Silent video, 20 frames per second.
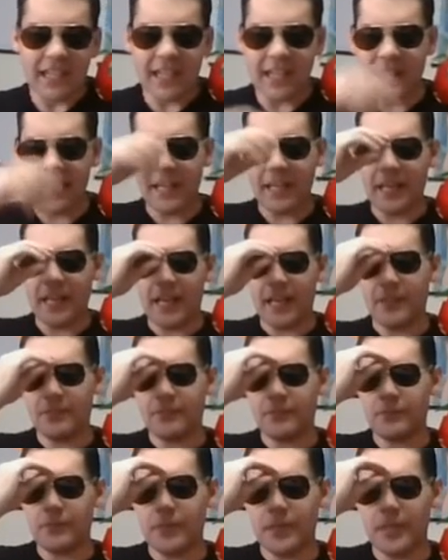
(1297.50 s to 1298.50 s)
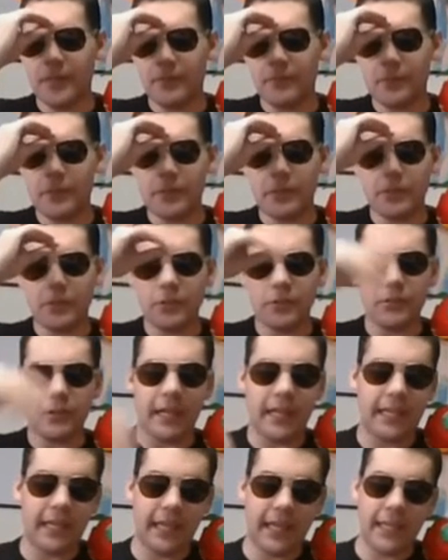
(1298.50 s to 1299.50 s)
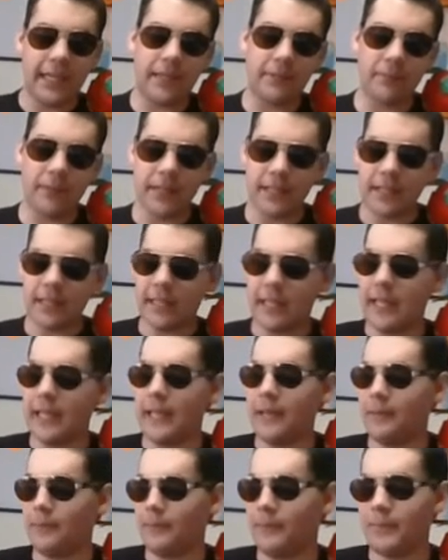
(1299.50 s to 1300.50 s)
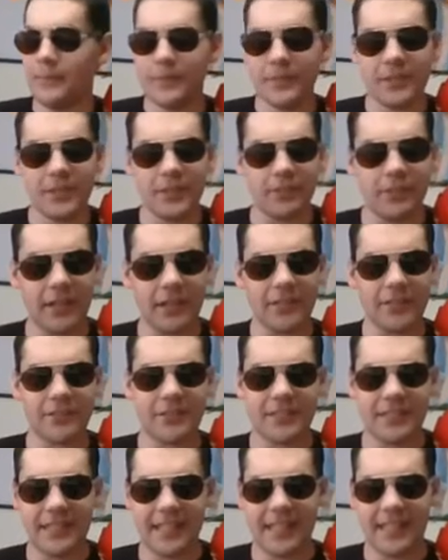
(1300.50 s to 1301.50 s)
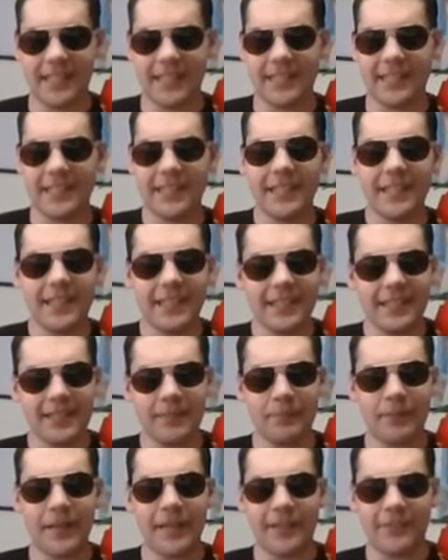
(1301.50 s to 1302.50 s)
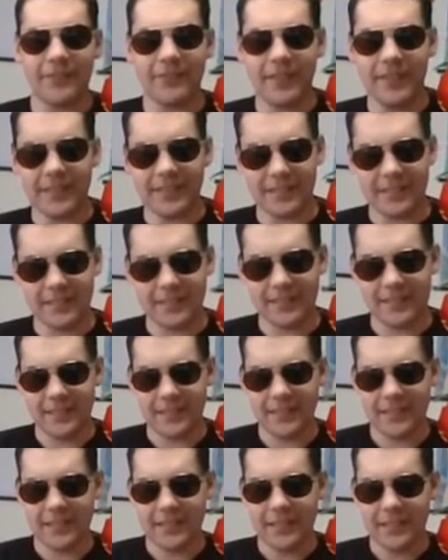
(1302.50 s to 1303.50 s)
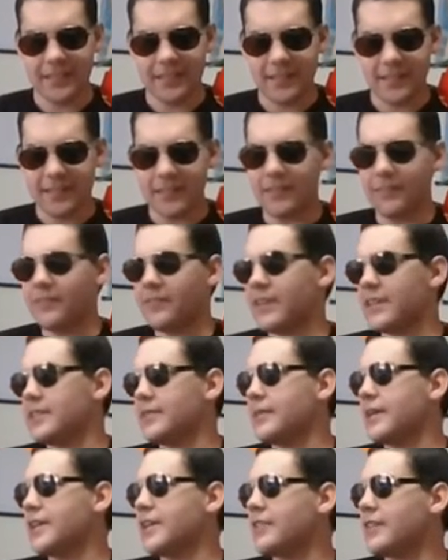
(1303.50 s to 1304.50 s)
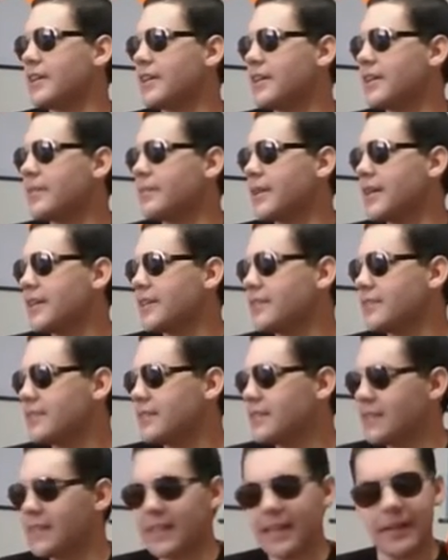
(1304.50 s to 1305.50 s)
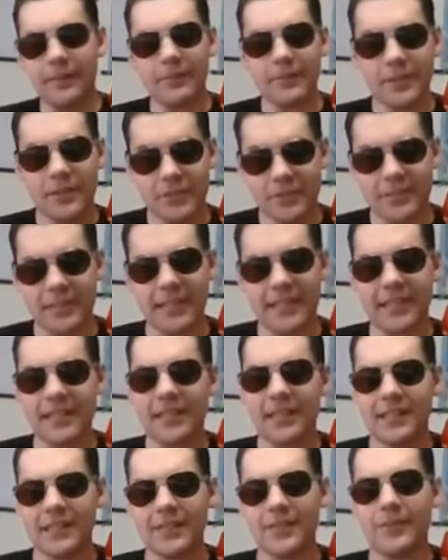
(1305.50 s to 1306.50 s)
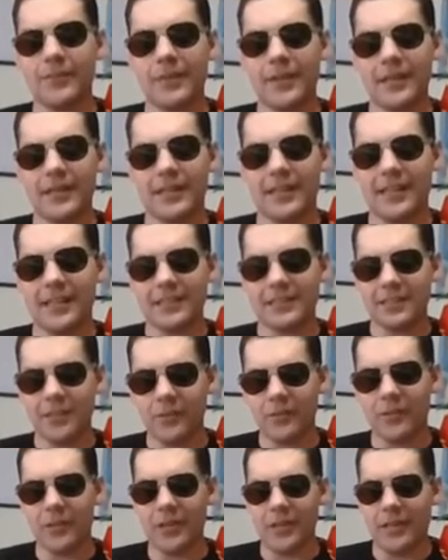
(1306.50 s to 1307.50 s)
uh, I've come to I came came to understand the benefits. The fudge am I going on about? I'm losing it a little bit, guys. Don't worry